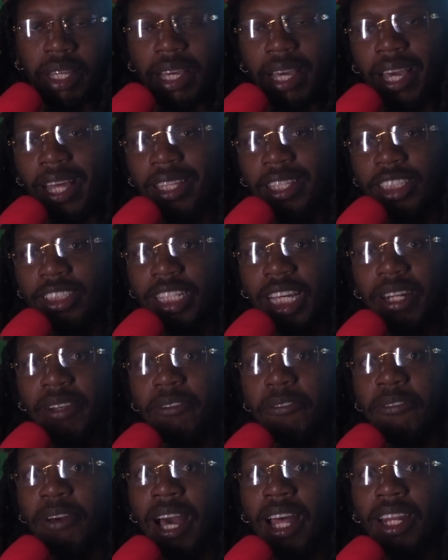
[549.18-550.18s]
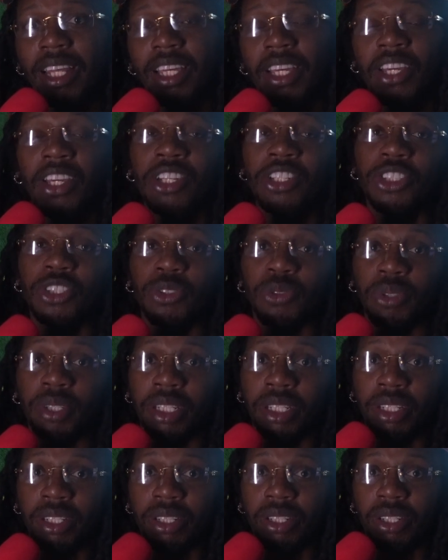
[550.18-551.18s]
and then she had a violent
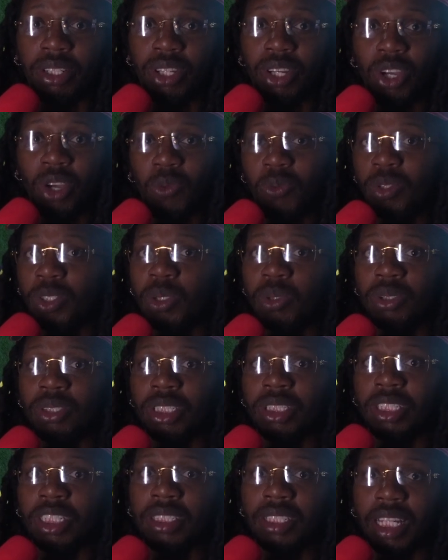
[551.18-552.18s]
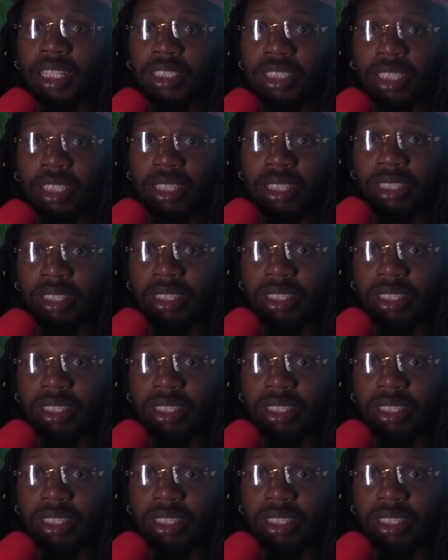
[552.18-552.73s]
history when she was a teenager,